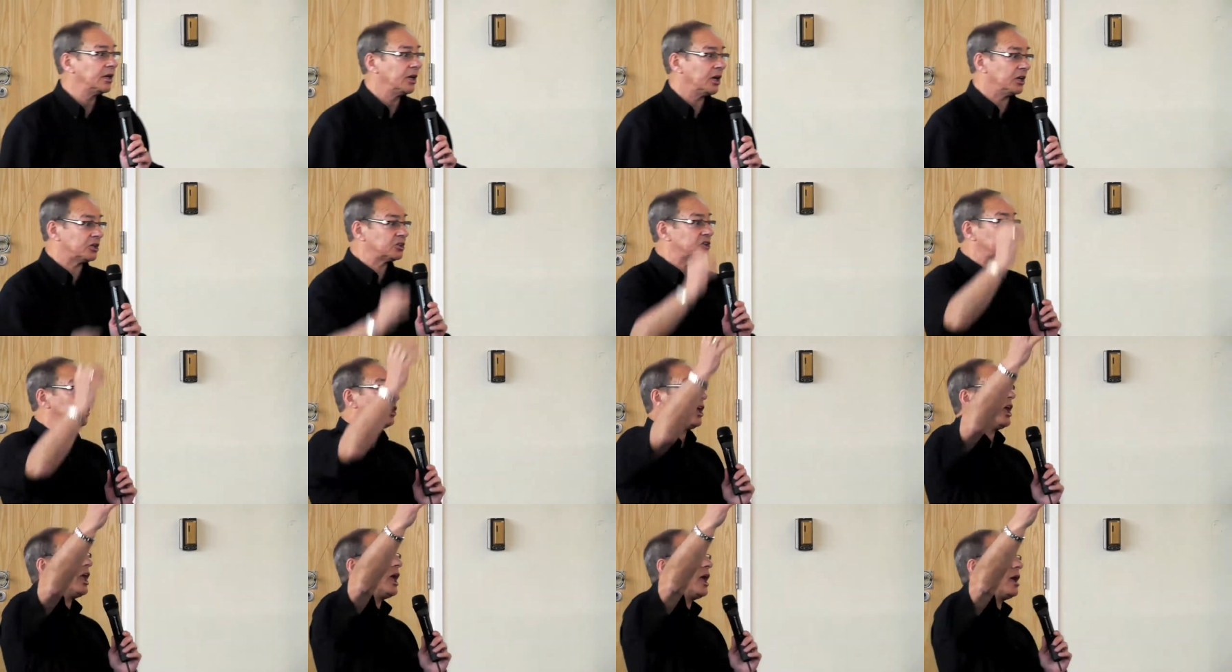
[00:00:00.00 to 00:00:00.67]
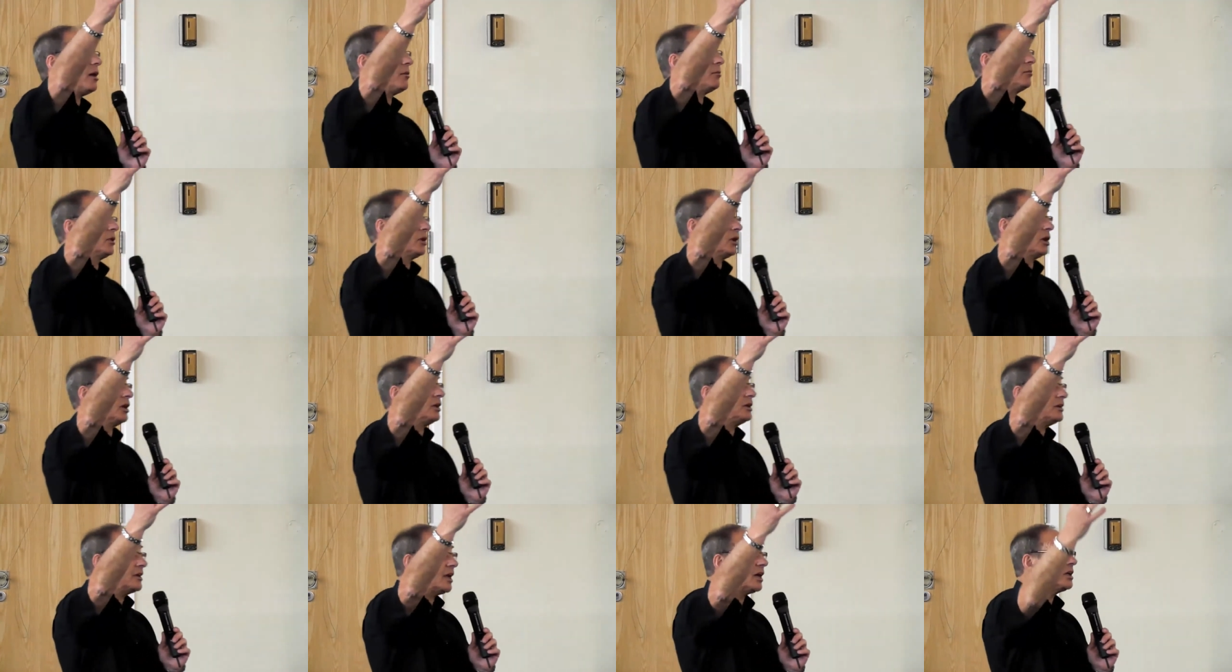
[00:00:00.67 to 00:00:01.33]
It came
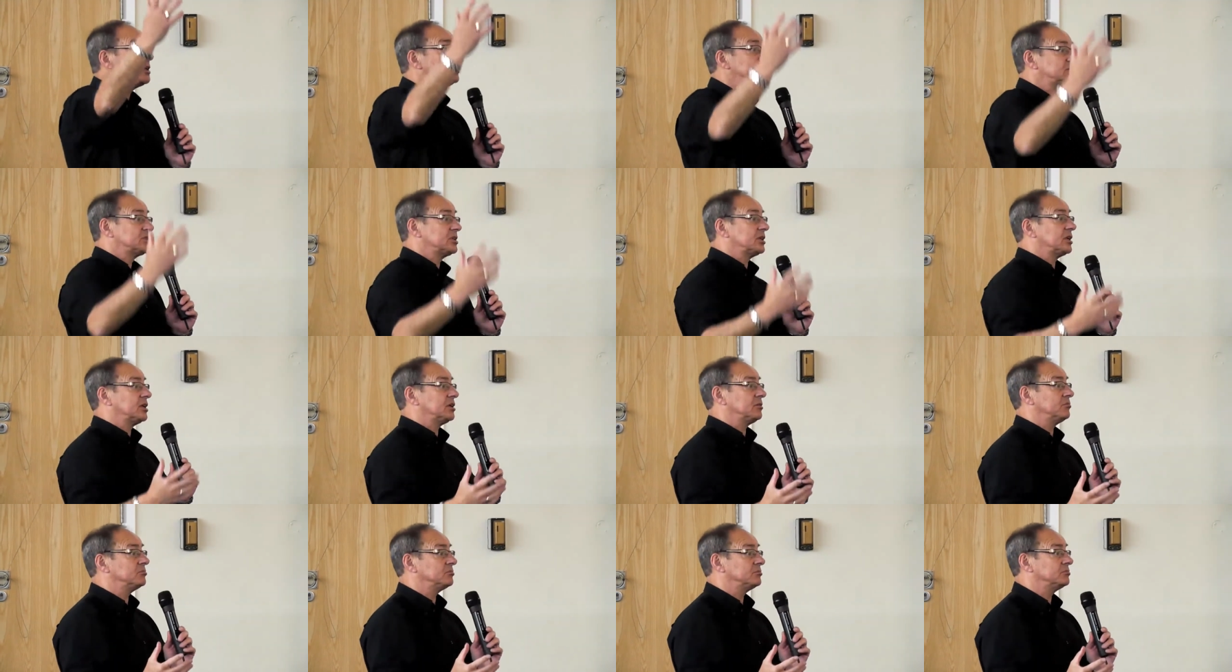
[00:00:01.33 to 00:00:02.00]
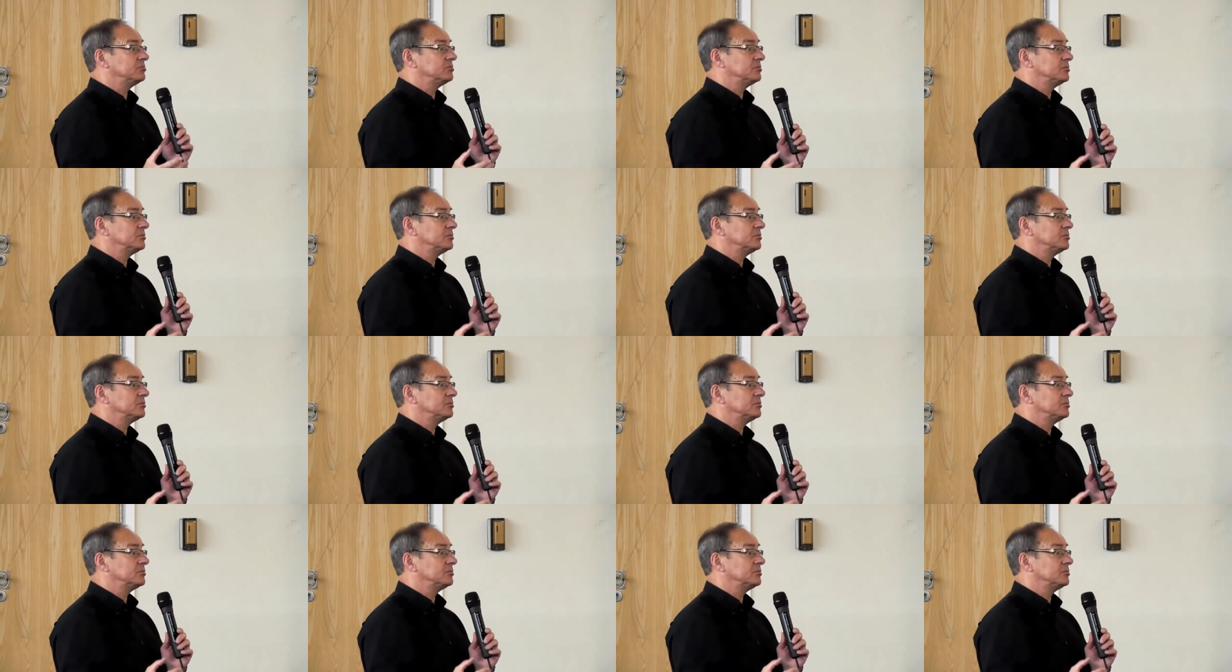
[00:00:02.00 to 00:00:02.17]
at night time.